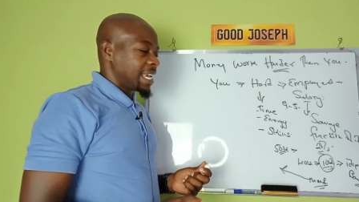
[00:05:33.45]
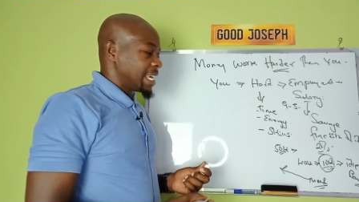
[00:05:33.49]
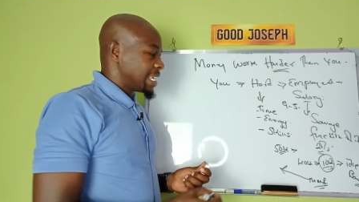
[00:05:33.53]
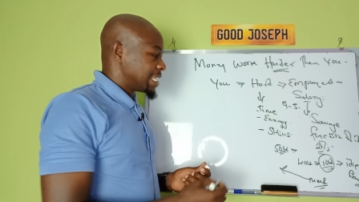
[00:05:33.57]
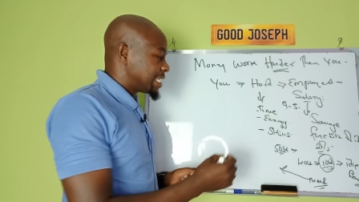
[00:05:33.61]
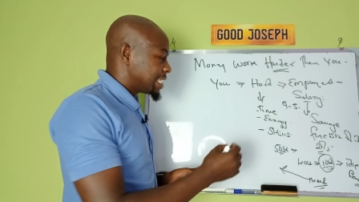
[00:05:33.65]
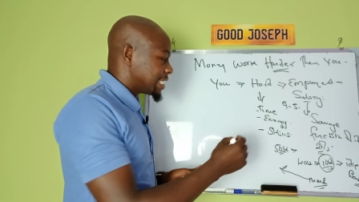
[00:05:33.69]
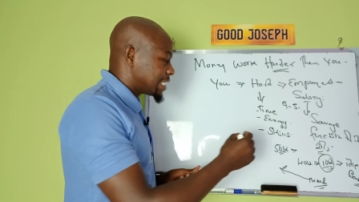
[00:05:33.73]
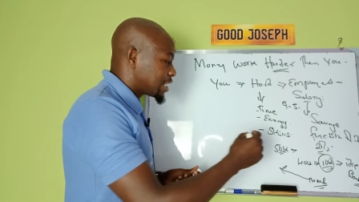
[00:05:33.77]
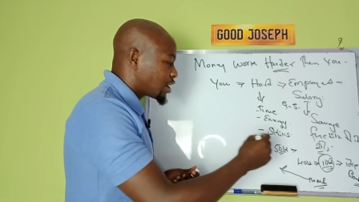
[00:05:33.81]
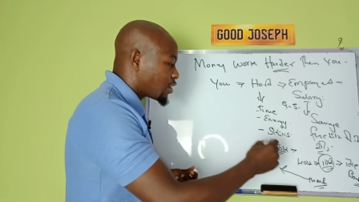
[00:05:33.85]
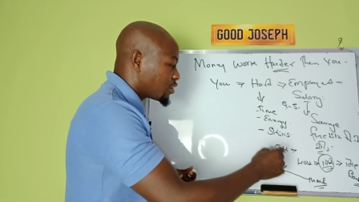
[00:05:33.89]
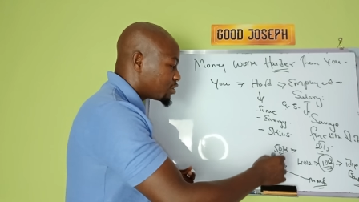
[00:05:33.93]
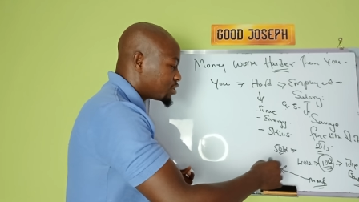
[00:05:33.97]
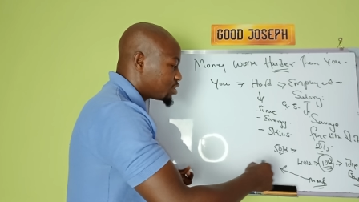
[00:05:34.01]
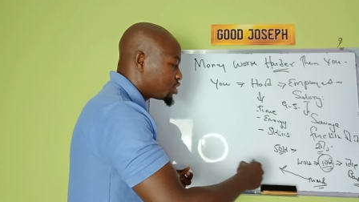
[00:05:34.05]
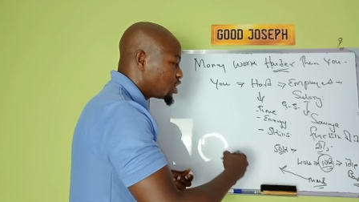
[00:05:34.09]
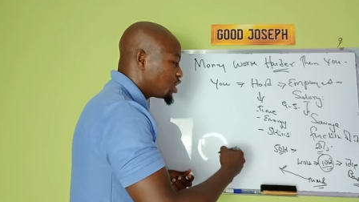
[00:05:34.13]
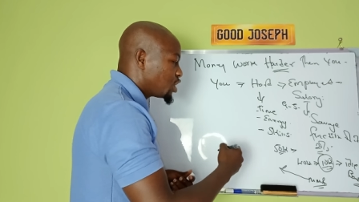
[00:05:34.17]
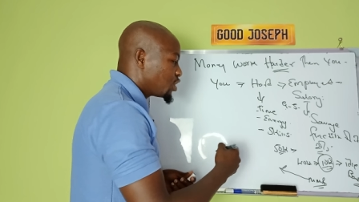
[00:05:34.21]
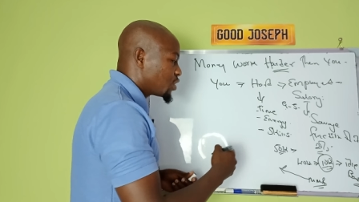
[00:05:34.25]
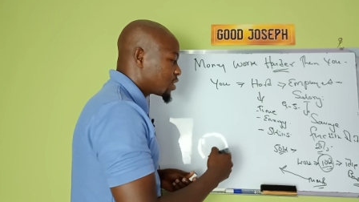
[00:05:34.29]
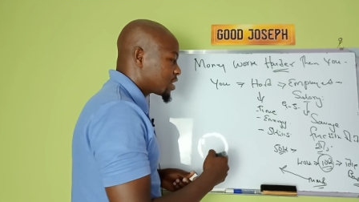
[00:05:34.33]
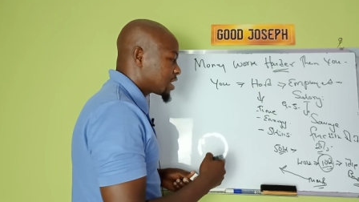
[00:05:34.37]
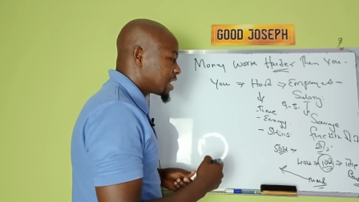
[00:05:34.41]
See,
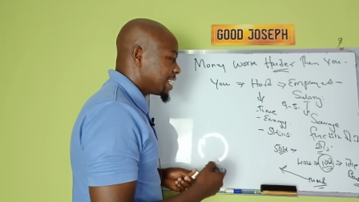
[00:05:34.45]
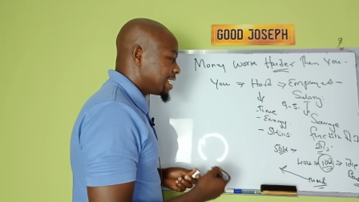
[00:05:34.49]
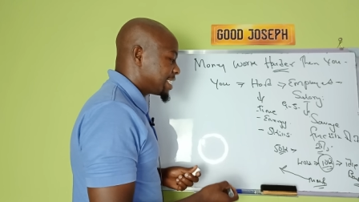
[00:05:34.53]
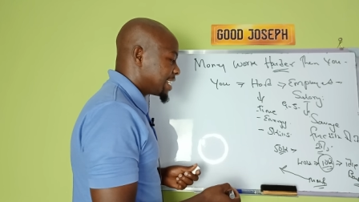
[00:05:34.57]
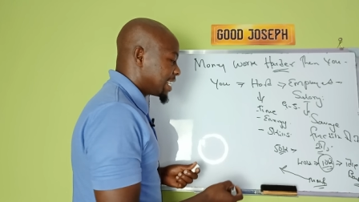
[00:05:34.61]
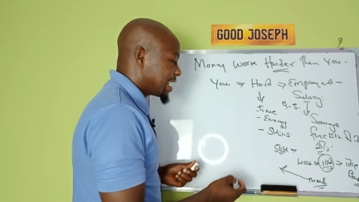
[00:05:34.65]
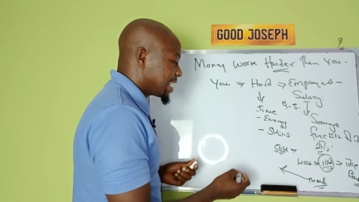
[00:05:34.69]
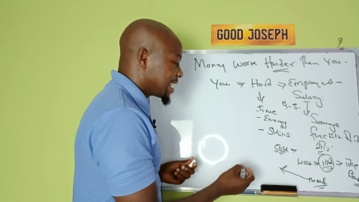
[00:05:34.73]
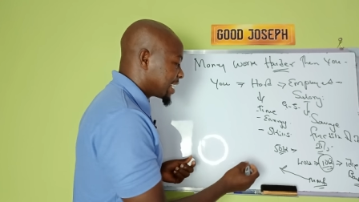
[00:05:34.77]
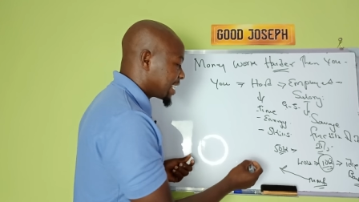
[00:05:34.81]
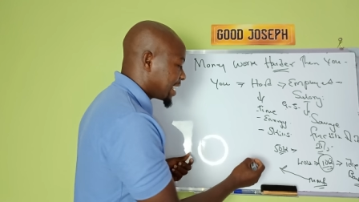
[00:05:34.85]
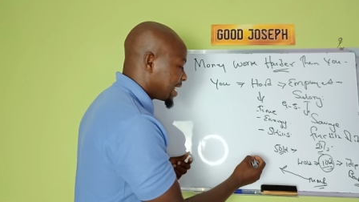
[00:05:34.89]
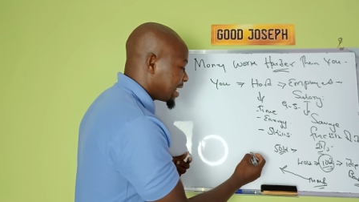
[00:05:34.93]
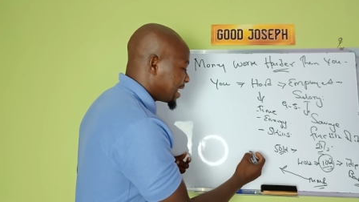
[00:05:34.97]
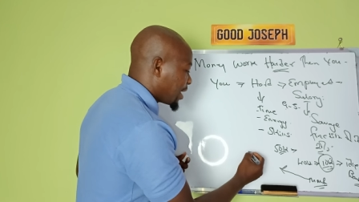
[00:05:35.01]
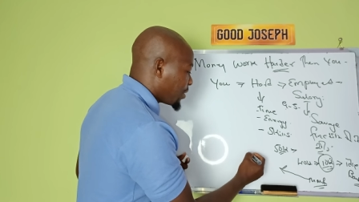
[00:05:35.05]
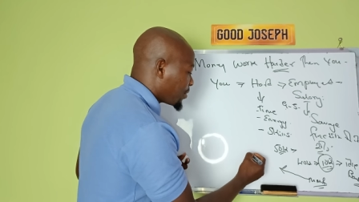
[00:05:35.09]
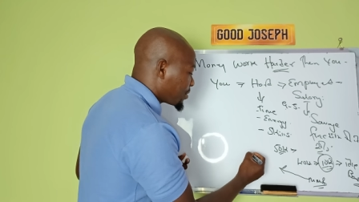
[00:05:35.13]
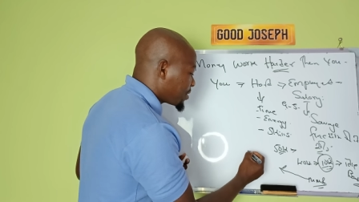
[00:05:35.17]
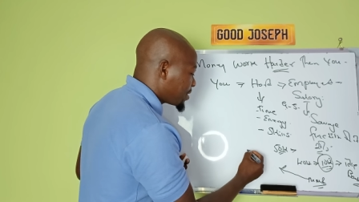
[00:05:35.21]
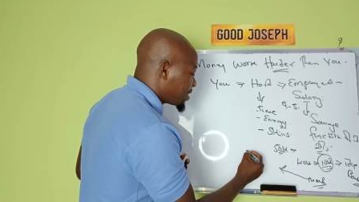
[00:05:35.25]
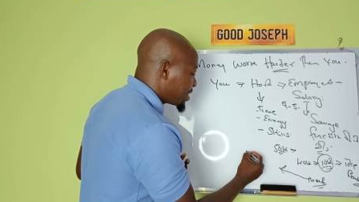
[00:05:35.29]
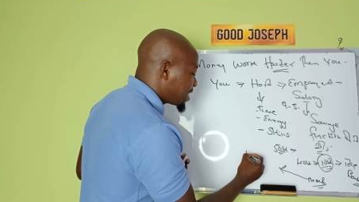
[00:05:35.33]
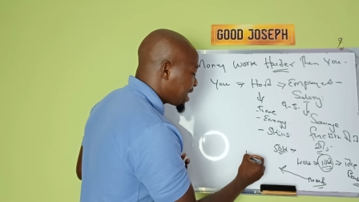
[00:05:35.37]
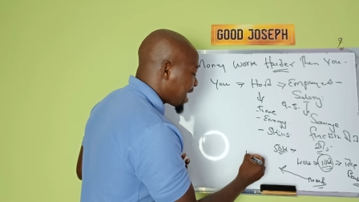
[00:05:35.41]
continuously 10K. Now,
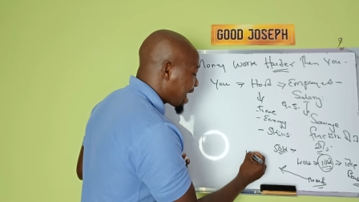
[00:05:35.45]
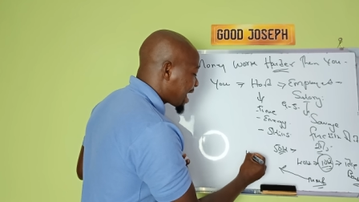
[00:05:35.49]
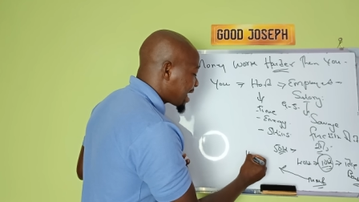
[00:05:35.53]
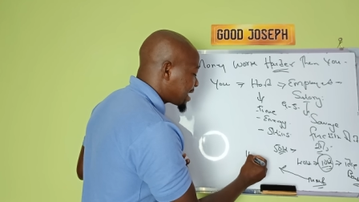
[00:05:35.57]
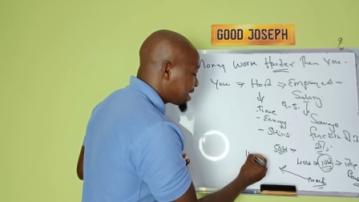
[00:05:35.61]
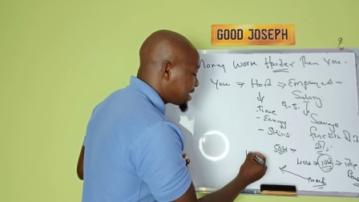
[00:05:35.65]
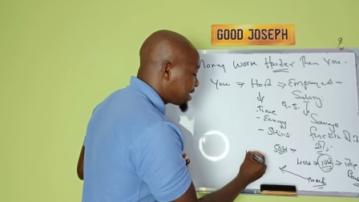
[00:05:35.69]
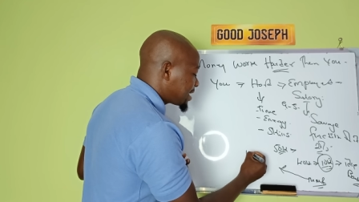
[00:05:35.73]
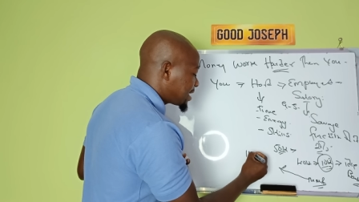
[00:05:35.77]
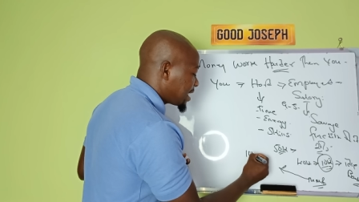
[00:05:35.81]
that